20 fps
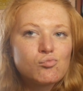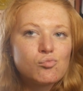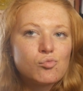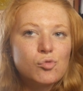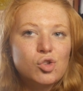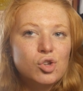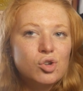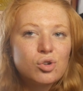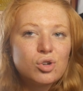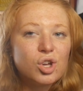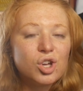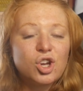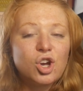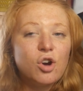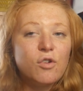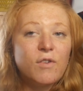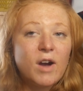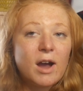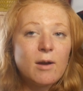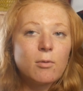you can
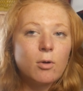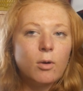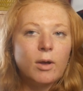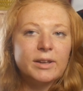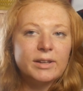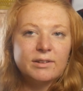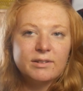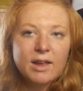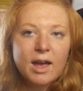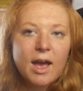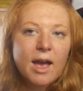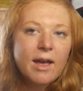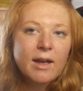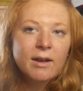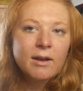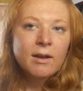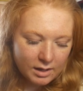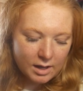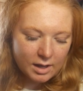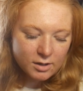go viral any day.
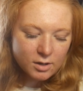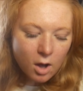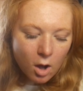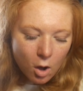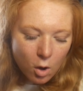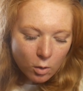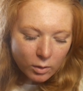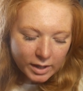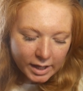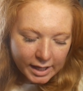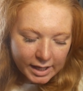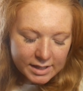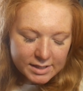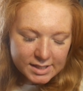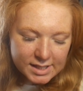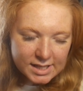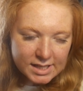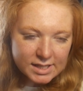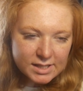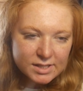And not only
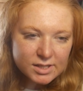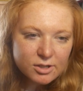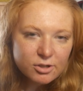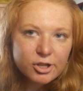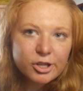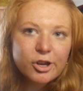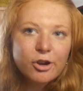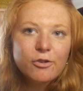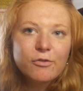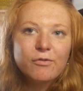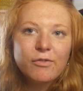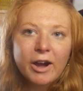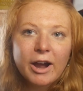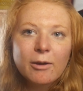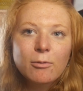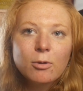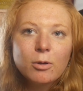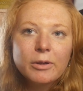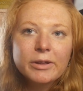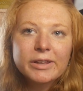is it easier to go
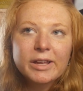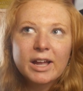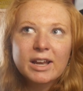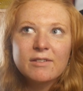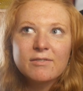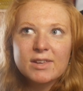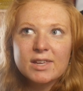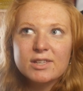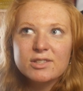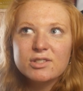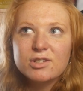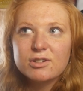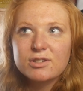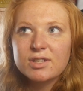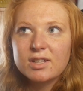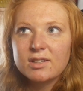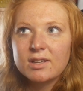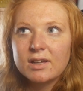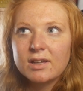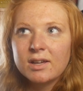viral and kind of easier
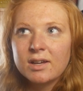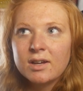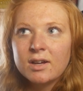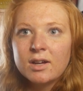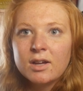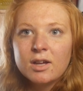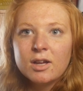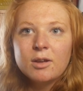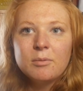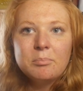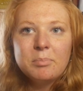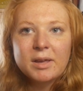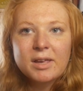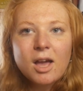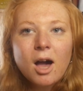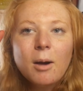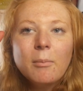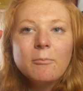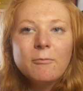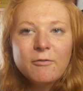to like
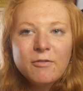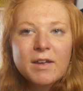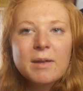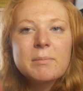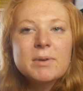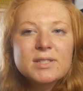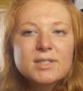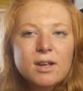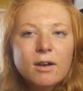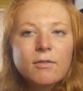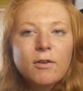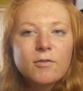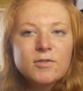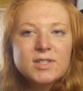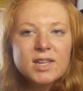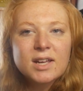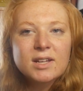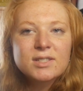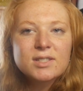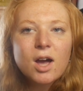become famous off of
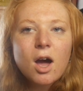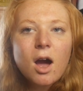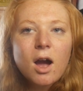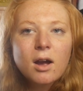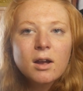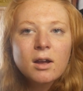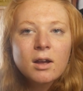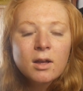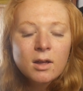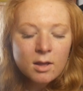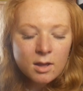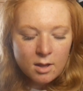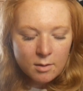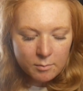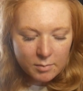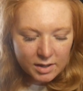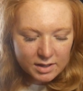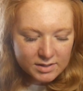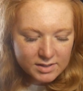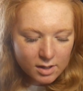TikTok,
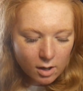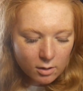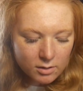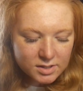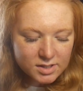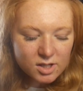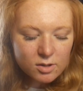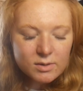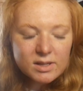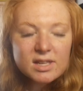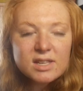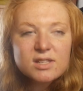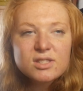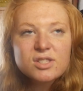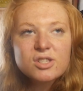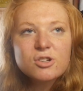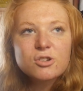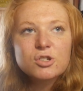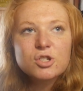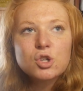but it's also
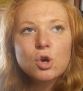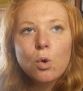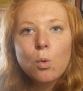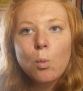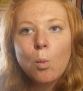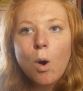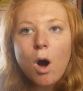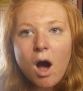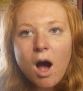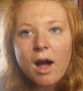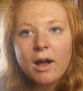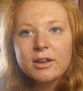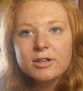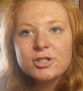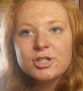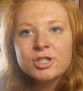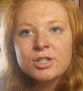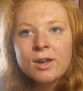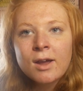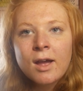easier to
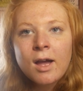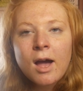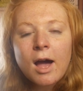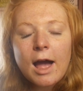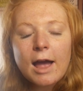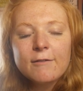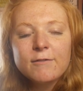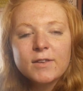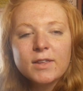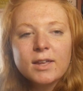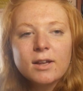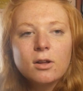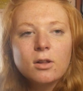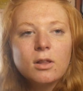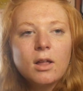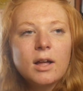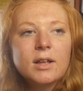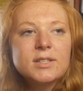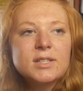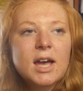watch. I feel like a
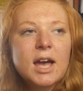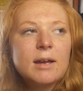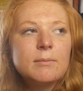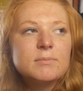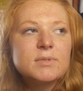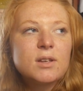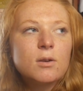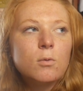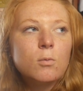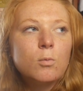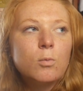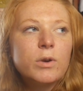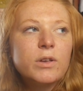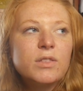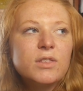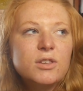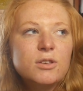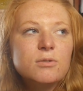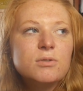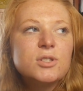lot of times with
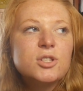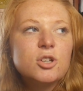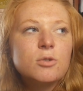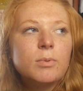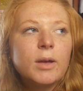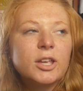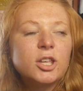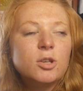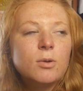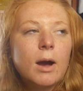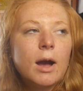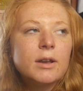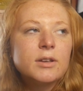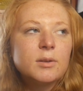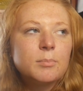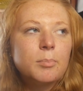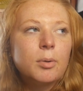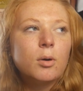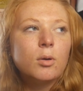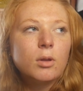YouTube, like, you had
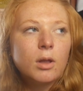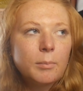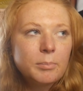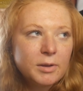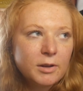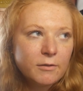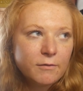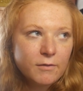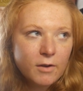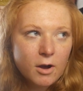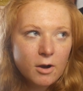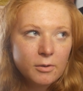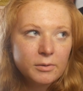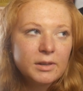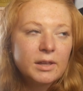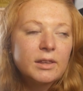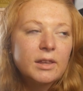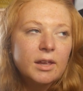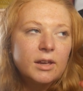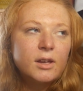to pull up your
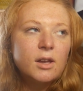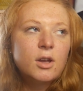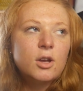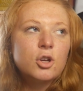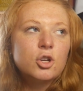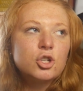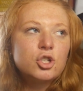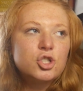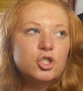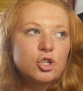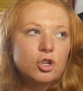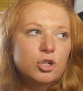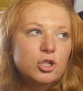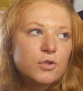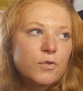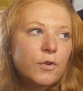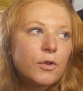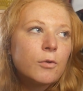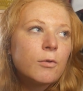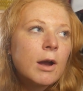phone and like
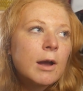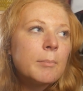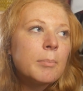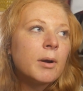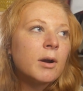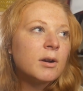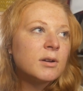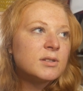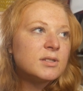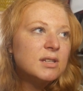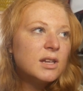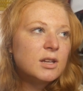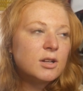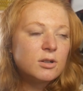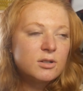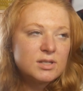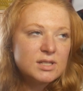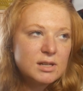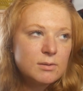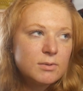search for the right person
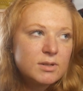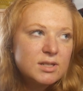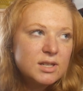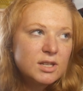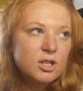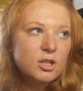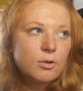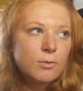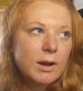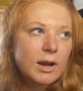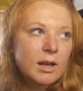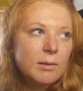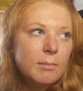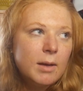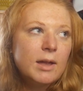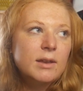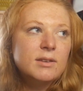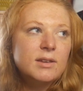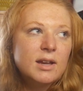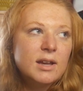or see what's in your
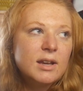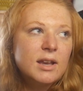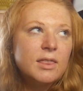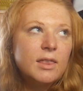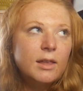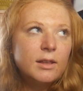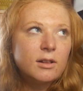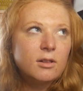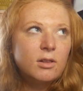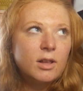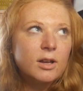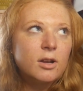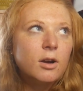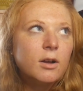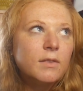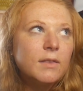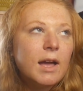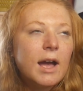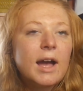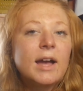recommended and then click
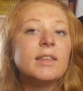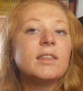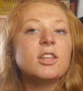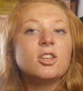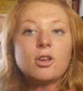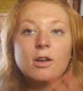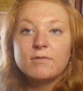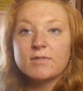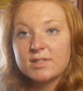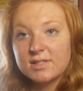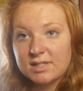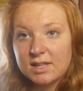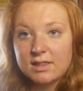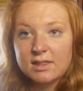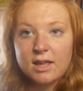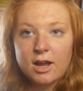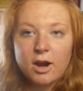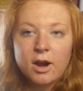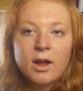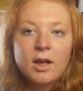on that, and then you have to sit
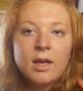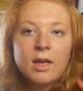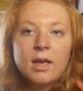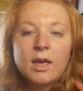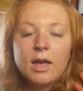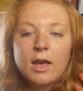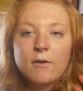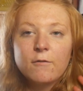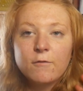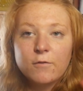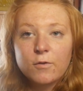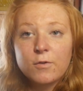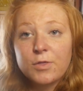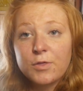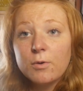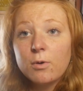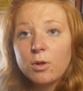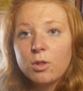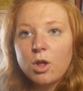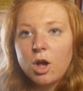there for
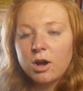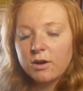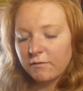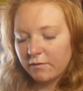through a long